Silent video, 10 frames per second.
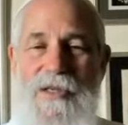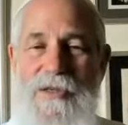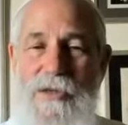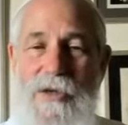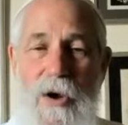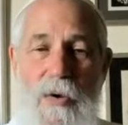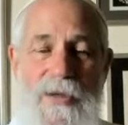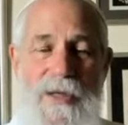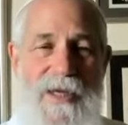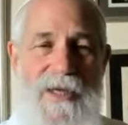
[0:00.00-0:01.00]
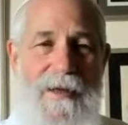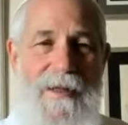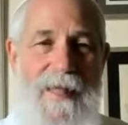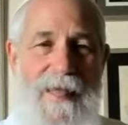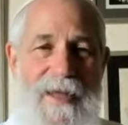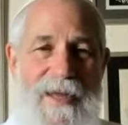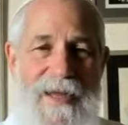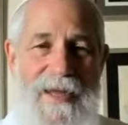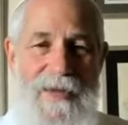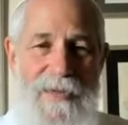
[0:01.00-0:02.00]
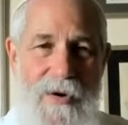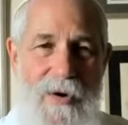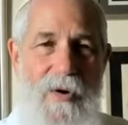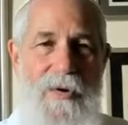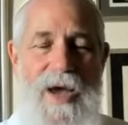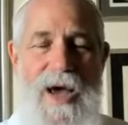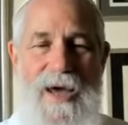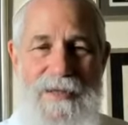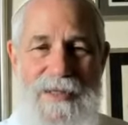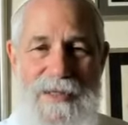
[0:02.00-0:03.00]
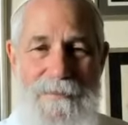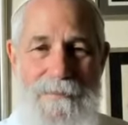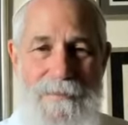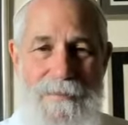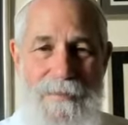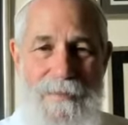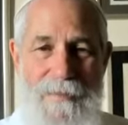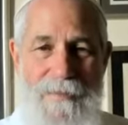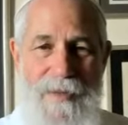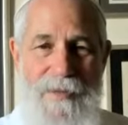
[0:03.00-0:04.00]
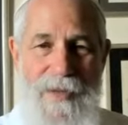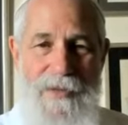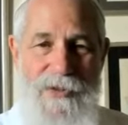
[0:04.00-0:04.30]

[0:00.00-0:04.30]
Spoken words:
lowly in their own eyes. They